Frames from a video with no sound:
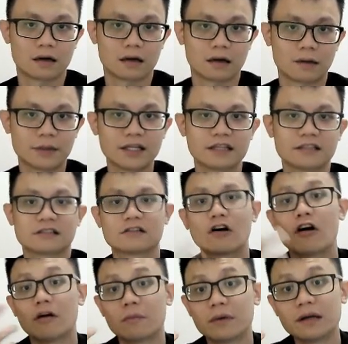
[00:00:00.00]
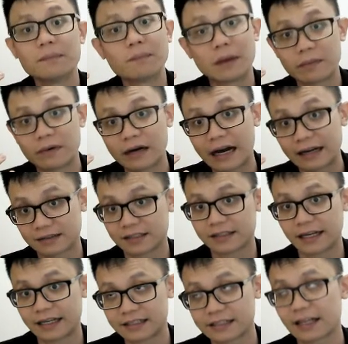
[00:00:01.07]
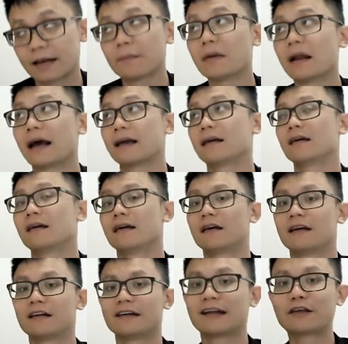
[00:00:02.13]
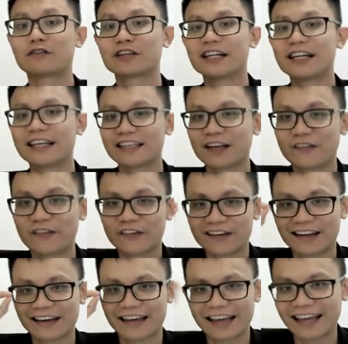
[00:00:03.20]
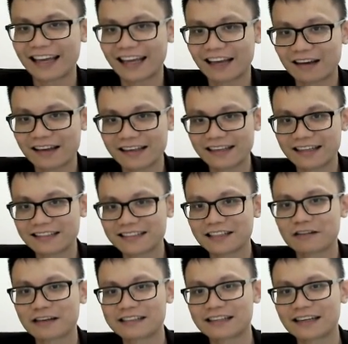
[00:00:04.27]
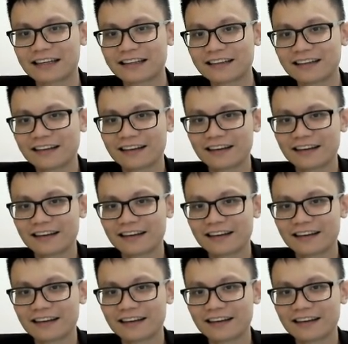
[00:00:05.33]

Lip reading: mean, it's common, people ask in exam, like they usually give you the A, easy question,